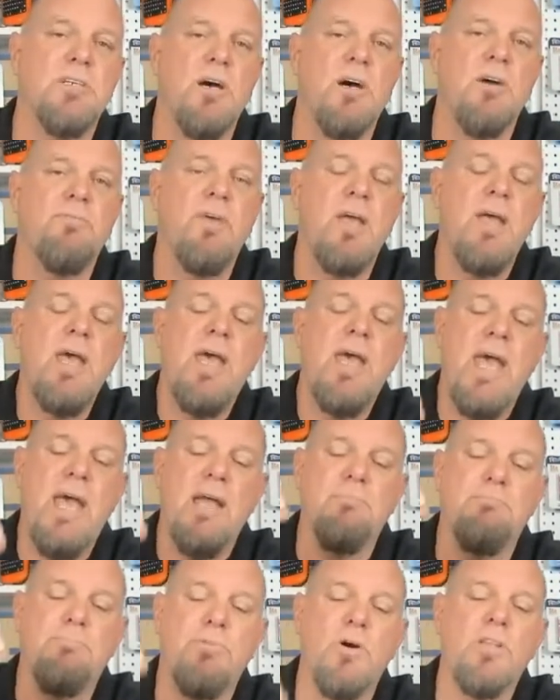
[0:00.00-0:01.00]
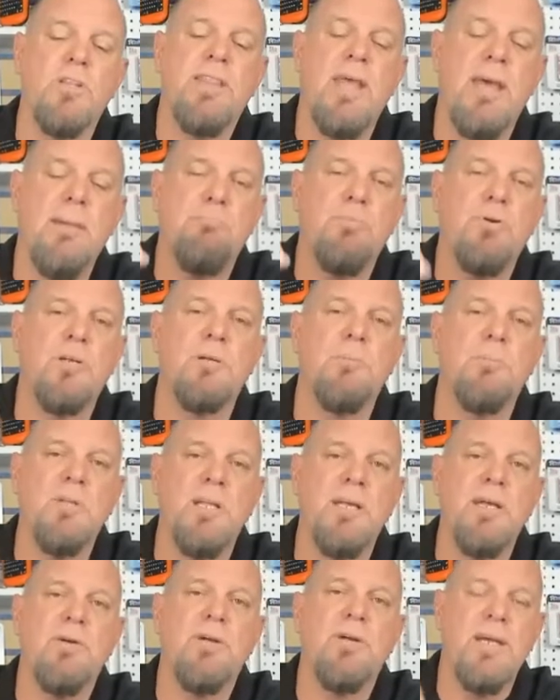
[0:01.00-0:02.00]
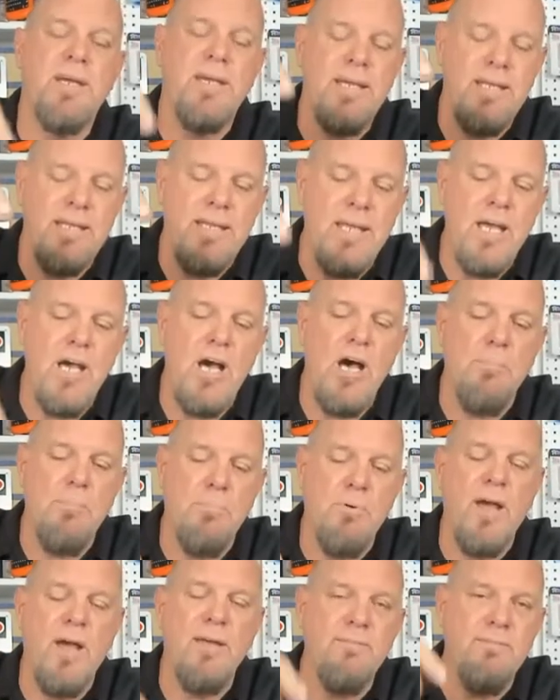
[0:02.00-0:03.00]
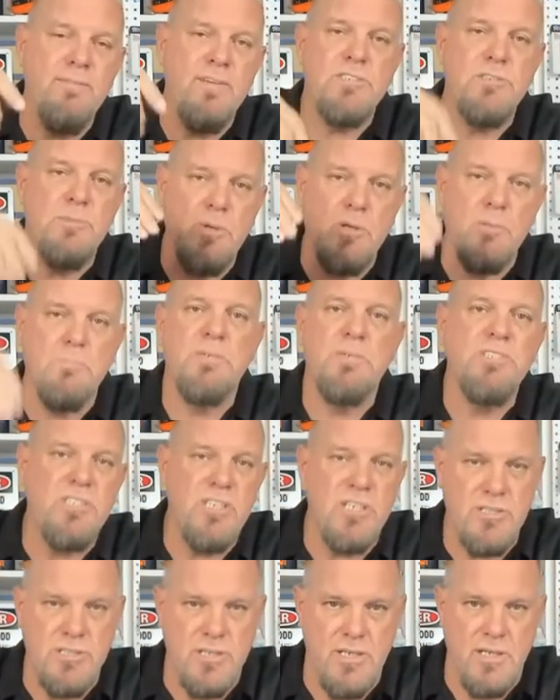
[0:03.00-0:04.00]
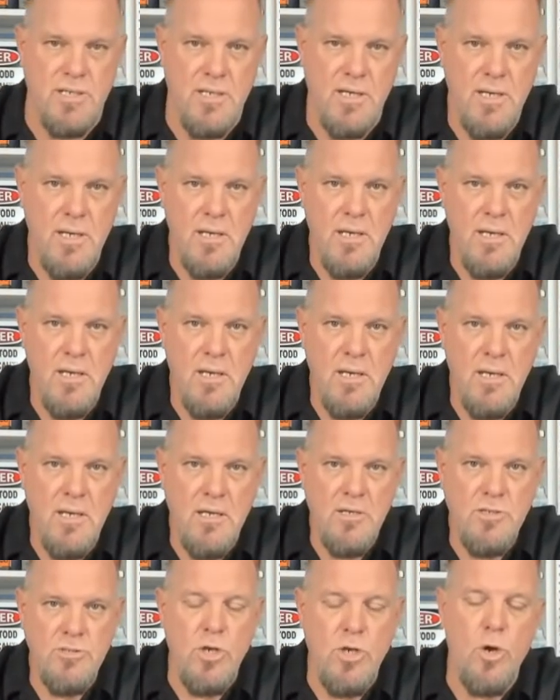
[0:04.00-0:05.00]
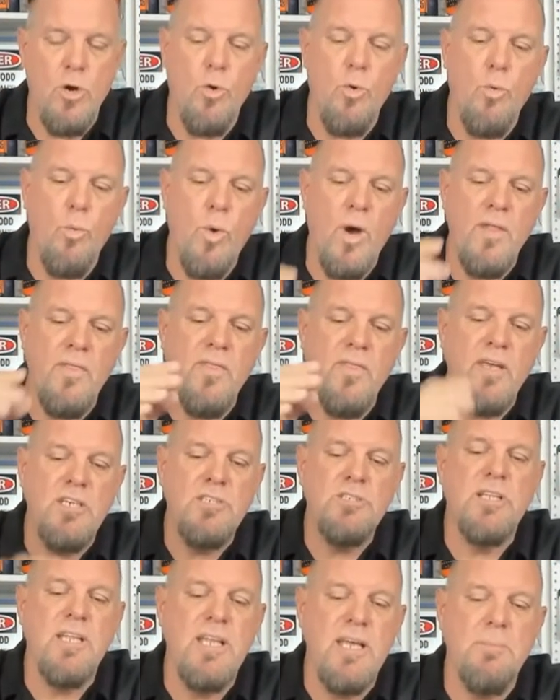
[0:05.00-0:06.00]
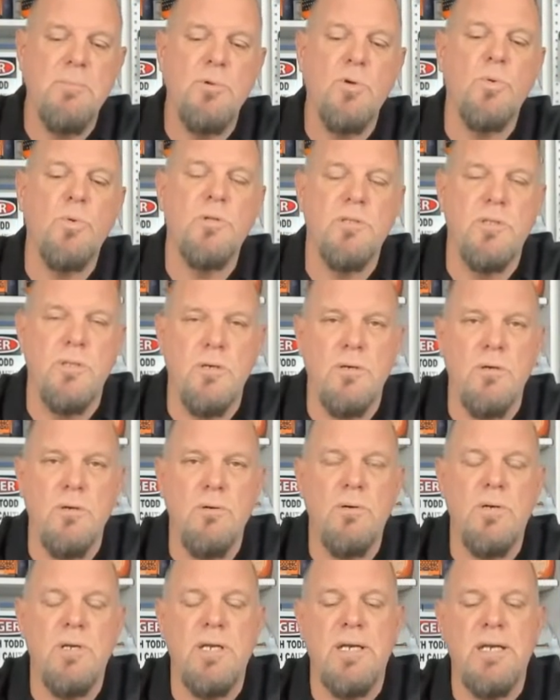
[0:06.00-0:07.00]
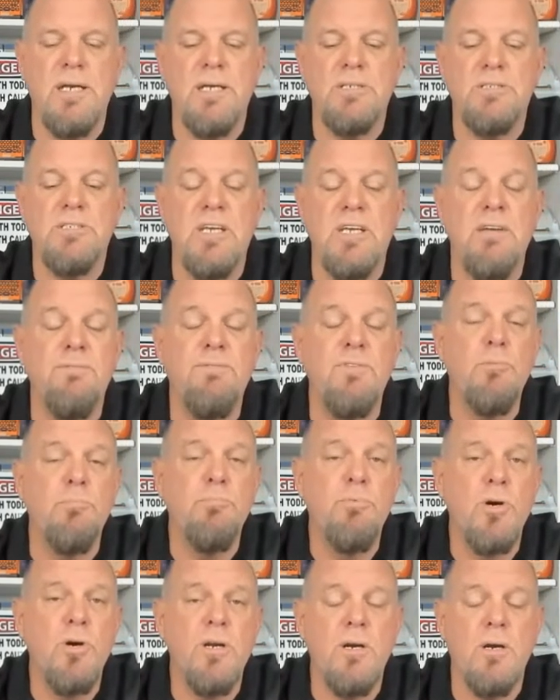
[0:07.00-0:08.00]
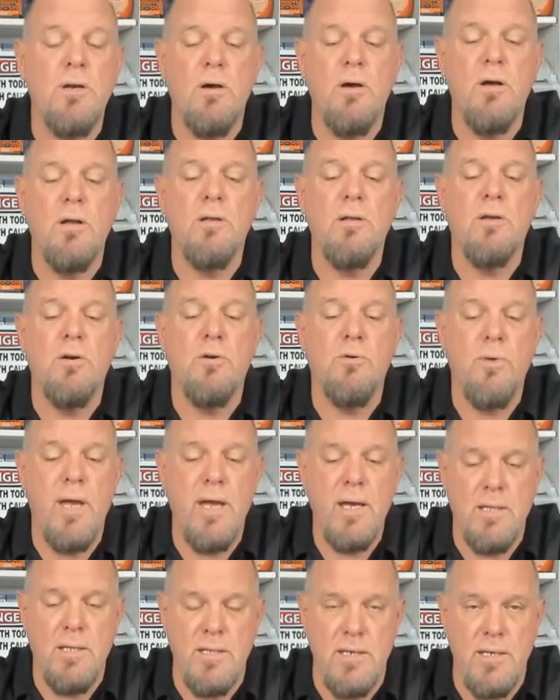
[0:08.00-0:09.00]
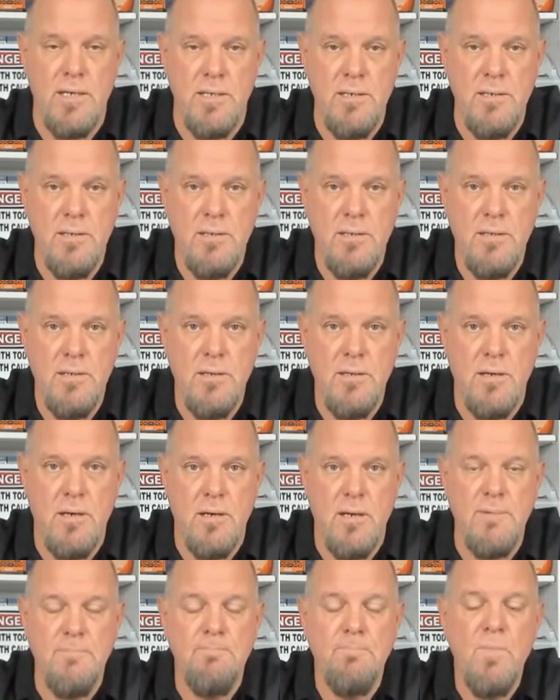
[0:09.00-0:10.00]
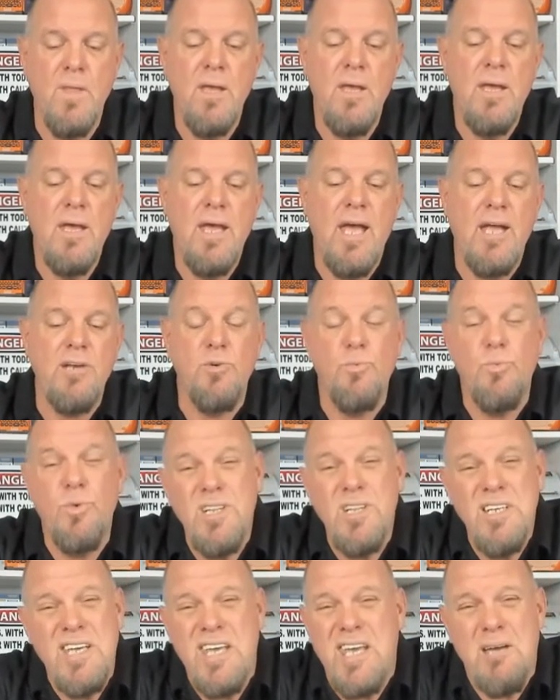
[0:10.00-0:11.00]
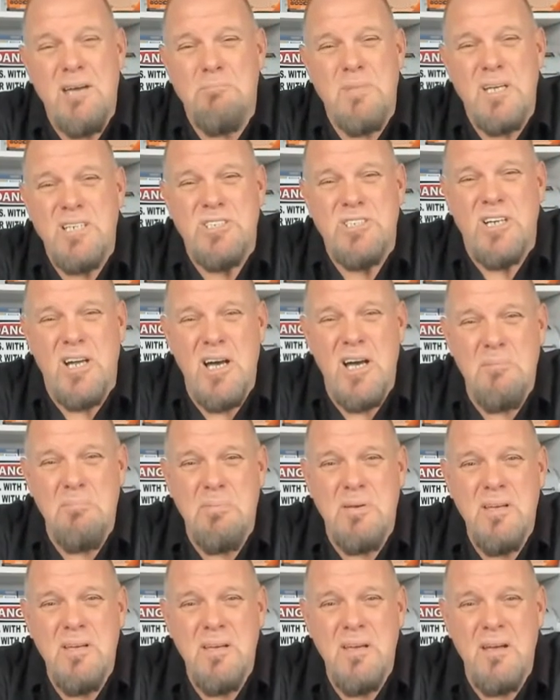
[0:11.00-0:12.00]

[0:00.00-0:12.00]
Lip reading: and put that printable area in the upright visible position. So what this label will do is if you put it on correctly, all right, and you really can't mess it up, all right,